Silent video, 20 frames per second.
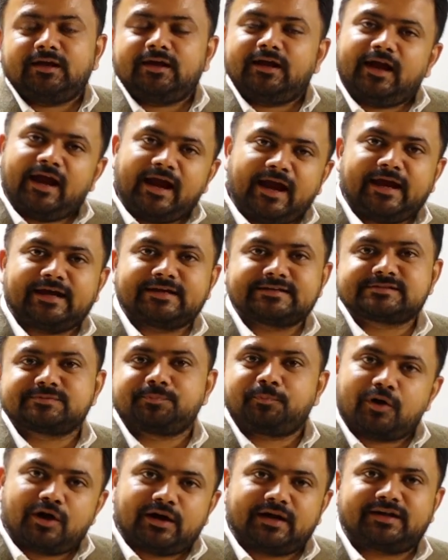has
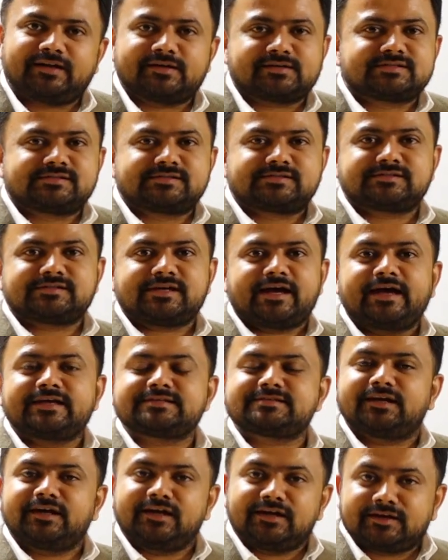politics as
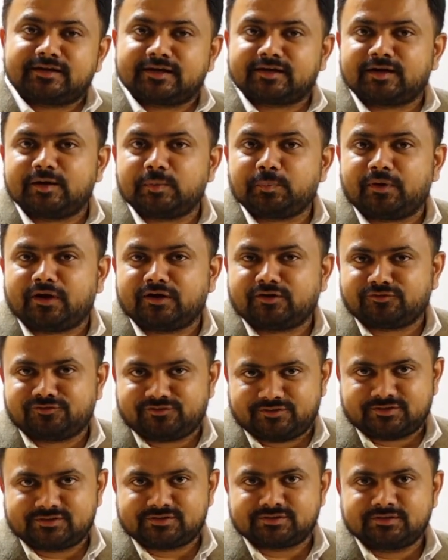an integral part of
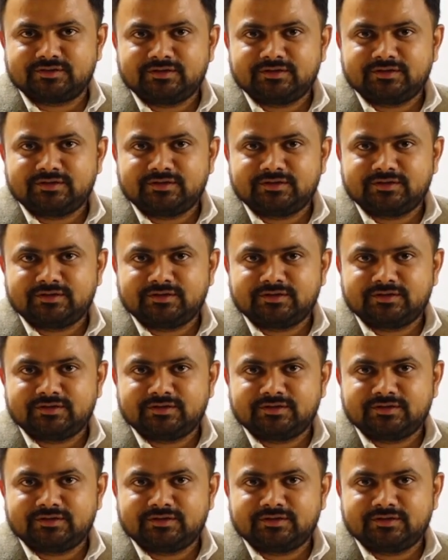it.